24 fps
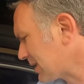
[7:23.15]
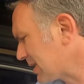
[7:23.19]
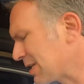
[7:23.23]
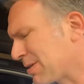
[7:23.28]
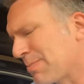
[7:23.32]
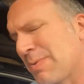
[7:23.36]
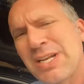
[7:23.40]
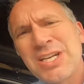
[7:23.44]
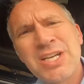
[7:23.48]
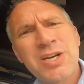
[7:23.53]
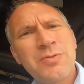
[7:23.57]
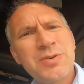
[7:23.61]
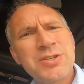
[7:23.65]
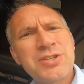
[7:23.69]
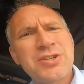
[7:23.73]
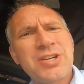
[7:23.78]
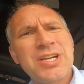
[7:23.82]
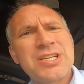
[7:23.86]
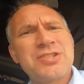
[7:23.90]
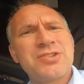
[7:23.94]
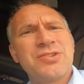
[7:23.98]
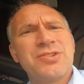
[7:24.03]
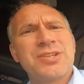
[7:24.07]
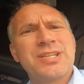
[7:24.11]
Depending on what you
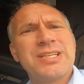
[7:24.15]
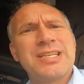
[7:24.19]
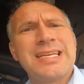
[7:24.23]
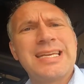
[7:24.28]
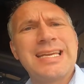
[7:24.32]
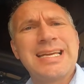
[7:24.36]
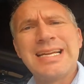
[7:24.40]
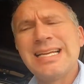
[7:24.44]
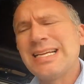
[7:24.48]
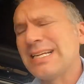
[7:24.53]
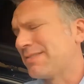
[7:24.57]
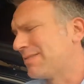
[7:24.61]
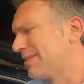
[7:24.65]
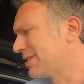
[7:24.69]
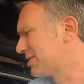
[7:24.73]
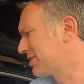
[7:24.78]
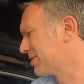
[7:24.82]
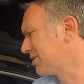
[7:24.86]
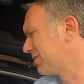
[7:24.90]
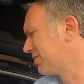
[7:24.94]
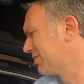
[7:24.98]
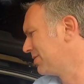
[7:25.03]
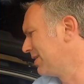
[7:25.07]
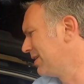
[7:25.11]
guys are looking to get out of it.
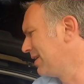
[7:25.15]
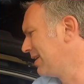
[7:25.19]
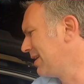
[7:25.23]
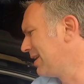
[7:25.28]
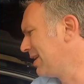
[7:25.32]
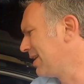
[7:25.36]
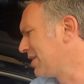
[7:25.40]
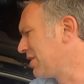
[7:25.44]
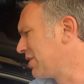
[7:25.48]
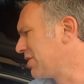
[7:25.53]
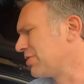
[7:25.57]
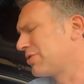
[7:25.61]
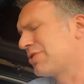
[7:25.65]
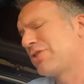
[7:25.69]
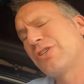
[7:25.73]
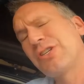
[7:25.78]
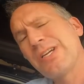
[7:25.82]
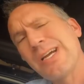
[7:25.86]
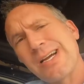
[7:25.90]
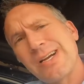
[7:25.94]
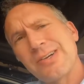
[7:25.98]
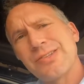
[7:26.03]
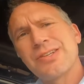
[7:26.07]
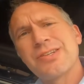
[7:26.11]
So,
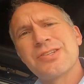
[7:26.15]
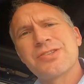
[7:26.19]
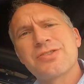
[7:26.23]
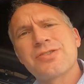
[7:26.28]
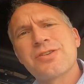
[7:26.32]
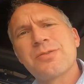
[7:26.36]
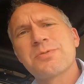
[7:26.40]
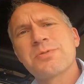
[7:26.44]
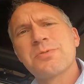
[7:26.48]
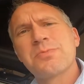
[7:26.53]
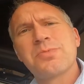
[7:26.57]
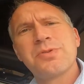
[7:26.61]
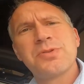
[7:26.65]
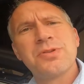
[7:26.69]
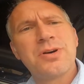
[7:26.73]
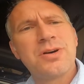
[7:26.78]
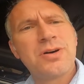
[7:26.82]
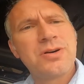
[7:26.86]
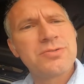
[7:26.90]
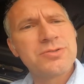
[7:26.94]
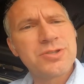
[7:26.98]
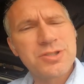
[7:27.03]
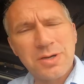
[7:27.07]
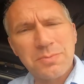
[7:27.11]
check out the description
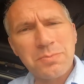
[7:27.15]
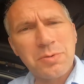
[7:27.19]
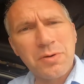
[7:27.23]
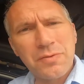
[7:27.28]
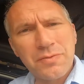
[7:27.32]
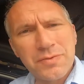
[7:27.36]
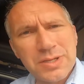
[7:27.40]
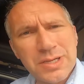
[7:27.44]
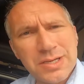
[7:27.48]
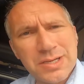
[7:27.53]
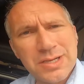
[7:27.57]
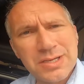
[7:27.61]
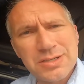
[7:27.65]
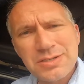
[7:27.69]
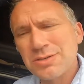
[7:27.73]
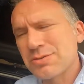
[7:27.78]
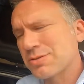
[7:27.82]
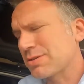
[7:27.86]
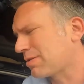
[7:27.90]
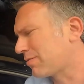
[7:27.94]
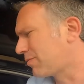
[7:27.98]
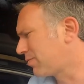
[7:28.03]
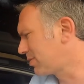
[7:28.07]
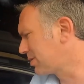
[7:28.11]
below, jump over there, get
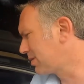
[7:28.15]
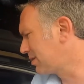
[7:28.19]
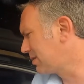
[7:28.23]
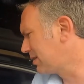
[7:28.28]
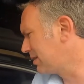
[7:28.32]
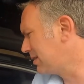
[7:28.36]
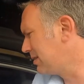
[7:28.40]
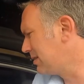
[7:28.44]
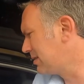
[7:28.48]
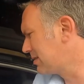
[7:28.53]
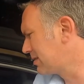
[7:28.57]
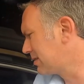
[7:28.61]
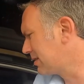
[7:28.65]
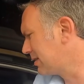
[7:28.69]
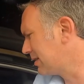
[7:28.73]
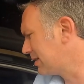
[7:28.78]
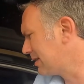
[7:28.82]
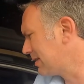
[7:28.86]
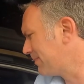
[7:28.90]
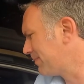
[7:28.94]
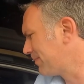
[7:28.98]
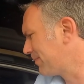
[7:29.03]
yourself one of these.